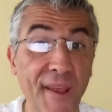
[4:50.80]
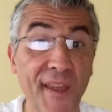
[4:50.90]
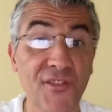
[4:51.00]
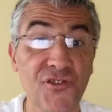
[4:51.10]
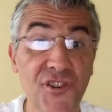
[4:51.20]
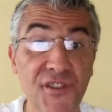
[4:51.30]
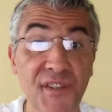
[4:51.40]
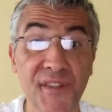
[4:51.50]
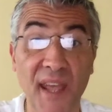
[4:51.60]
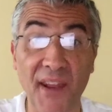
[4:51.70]
And
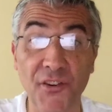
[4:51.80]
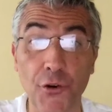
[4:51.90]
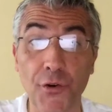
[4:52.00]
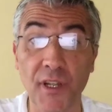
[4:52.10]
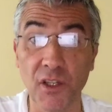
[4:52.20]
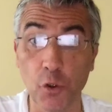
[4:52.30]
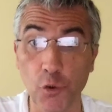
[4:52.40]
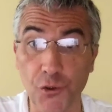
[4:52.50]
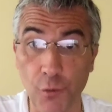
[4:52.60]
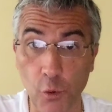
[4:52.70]
Jesus entered into
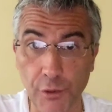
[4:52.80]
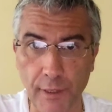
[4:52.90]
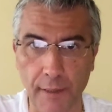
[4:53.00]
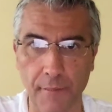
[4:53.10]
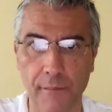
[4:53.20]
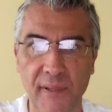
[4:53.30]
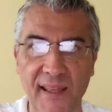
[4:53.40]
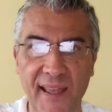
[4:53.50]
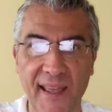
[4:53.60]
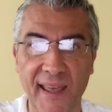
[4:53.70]
Jerusalem
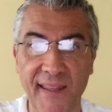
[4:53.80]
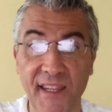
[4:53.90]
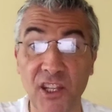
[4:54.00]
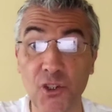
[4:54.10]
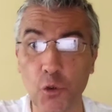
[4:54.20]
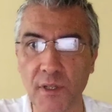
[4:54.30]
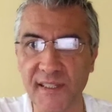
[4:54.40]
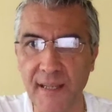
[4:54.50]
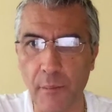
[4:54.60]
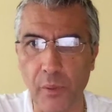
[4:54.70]
and into the
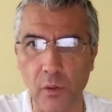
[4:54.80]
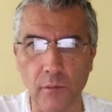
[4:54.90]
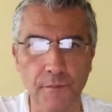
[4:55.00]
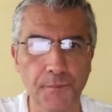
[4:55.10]
temple.